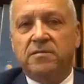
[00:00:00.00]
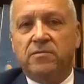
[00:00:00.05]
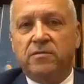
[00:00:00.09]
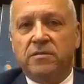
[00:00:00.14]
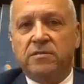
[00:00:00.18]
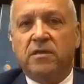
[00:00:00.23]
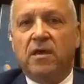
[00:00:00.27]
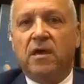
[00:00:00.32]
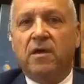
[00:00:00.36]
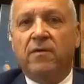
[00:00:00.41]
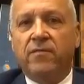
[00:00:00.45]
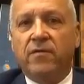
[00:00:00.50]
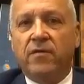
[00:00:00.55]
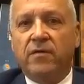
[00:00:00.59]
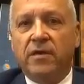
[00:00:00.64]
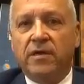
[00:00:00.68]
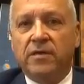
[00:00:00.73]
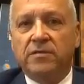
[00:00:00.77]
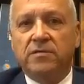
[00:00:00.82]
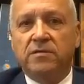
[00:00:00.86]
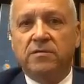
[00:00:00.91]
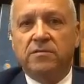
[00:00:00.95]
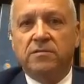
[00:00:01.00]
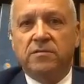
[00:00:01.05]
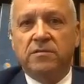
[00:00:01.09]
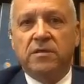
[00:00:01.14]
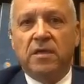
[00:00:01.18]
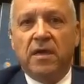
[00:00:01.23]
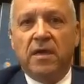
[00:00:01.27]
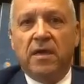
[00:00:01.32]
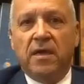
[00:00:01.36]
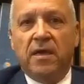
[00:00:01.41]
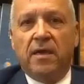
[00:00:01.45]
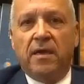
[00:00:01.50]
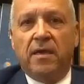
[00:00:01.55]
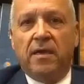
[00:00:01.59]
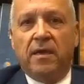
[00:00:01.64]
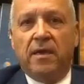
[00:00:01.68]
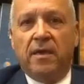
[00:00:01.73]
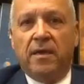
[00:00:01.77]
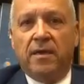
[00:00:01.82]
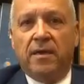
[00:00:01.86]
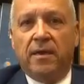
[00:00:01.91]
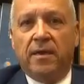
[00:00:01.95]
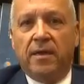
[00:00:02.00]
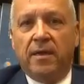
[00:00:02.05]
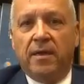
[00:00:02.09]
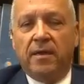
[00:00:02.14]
to resolve your issues in